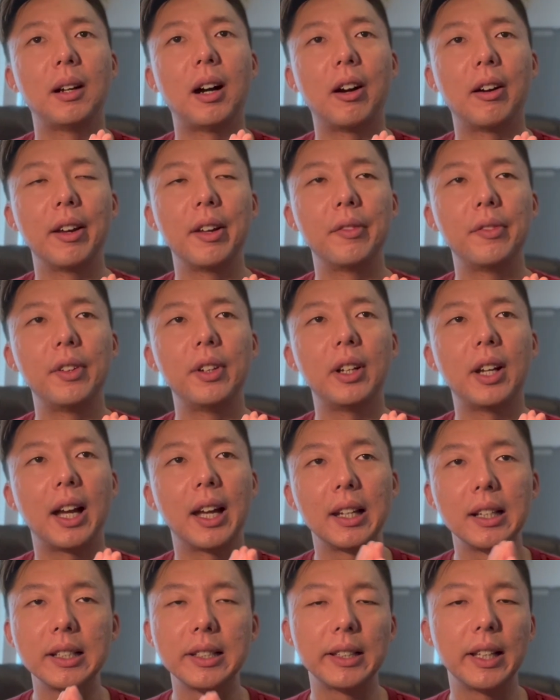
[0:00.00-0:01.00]
However,
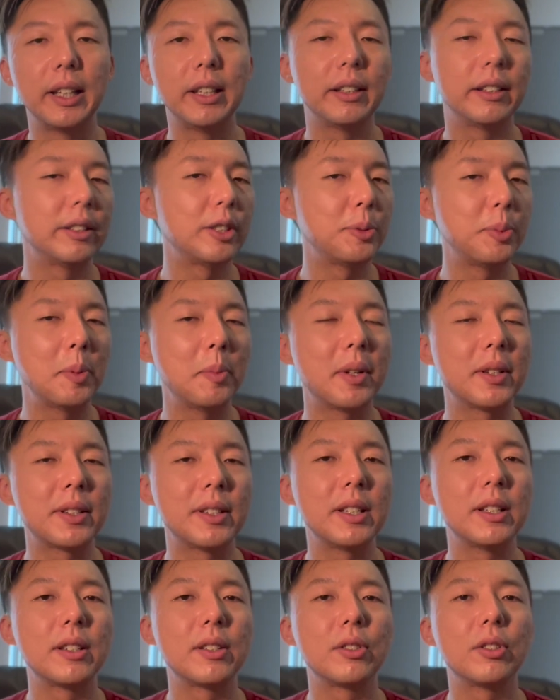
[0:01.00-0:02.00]
I understand that the
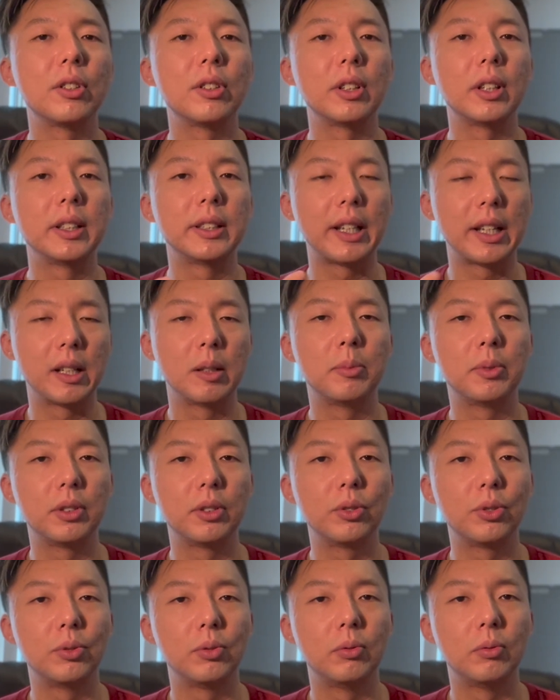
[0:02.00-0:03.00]
Speedmaster is not
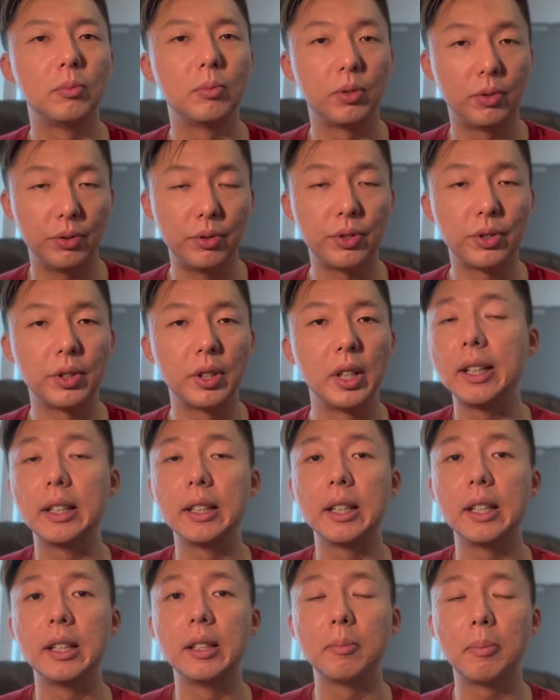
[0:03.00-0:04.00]
attainable to most.
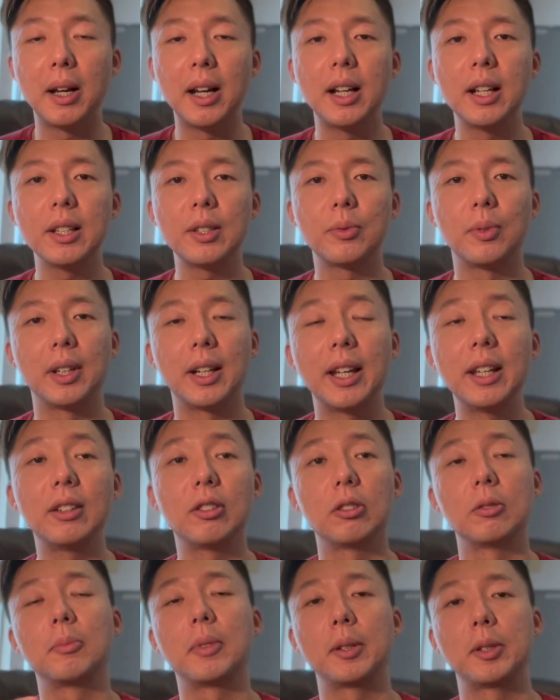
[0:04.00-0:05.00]
In the past, when I
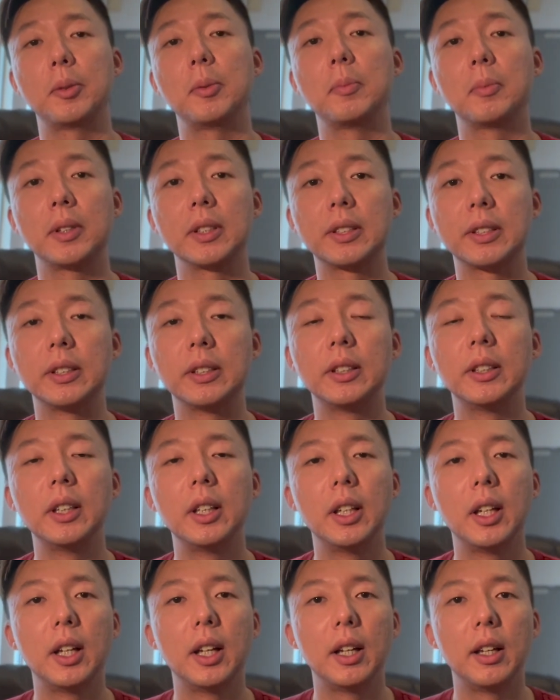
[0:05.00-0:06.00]
got my Speedmaster,
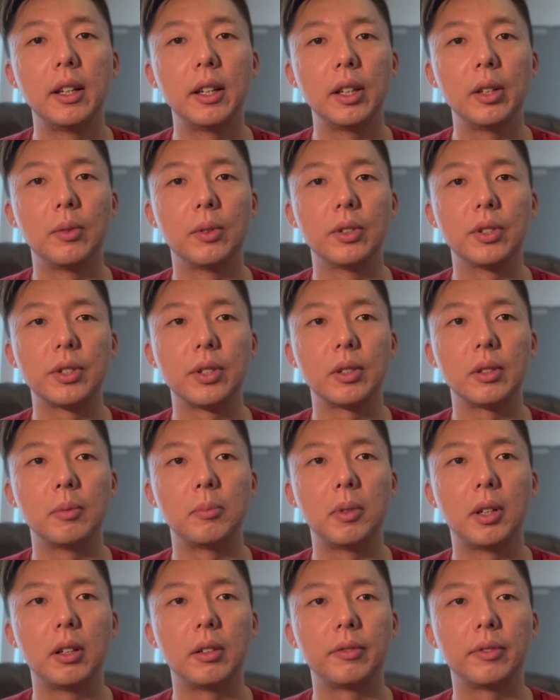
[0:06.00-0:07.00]
it was
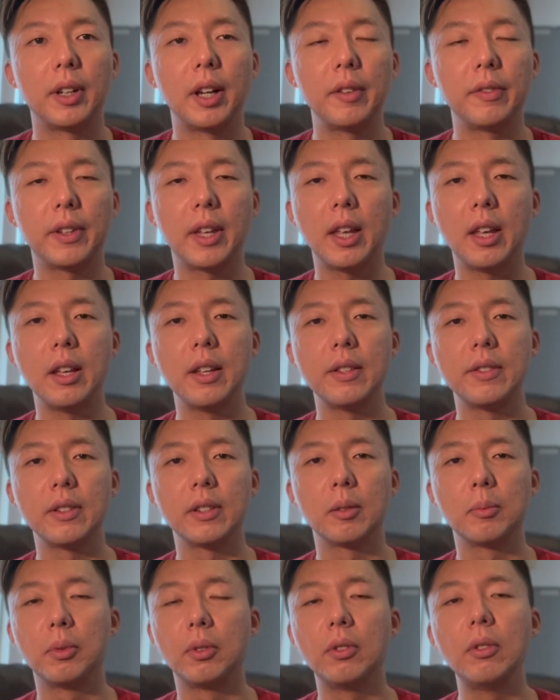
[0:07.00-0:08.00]
about 5k
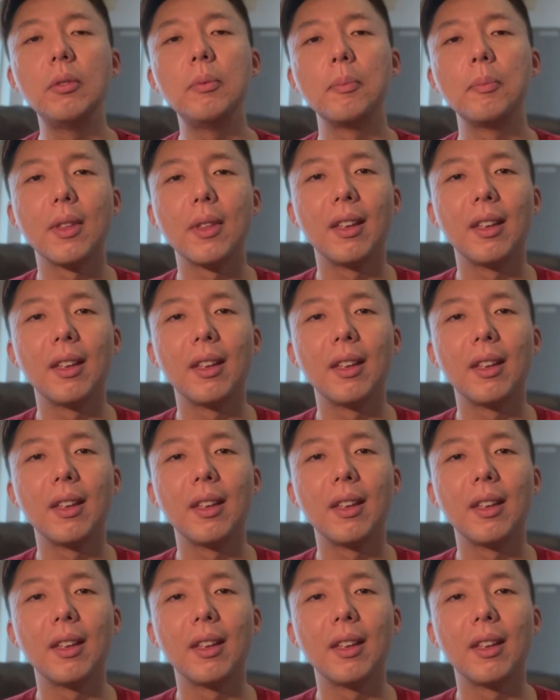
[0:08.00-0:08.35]
Singapore.